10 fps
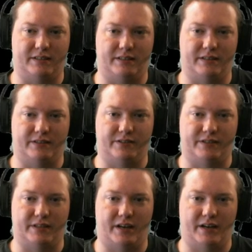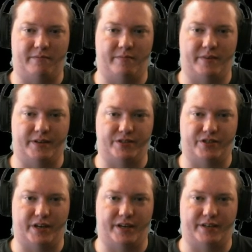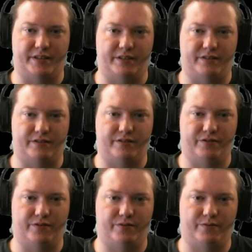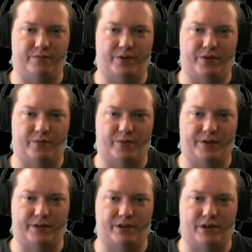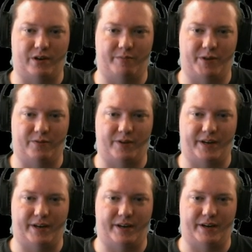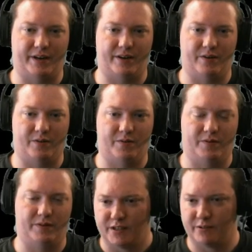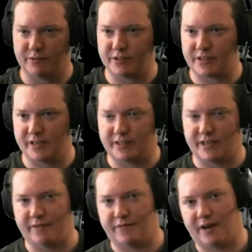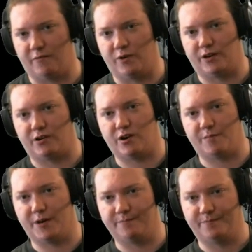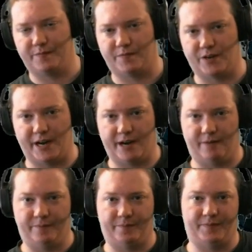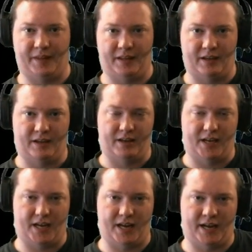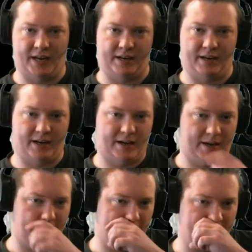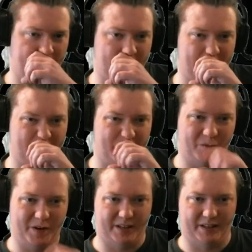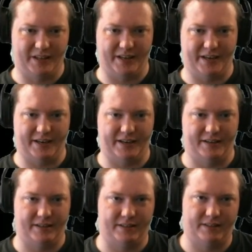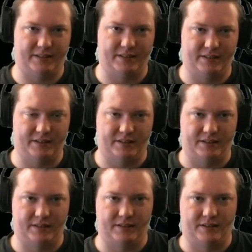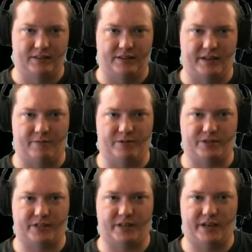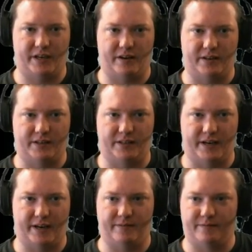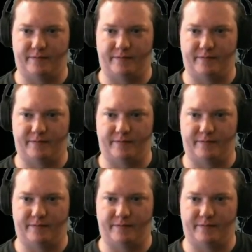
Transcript: There's not much I can do with 1 karma right now. So we're just going to save that 1 karma for now. And, we'll, yeah, we're just going to hang on to that.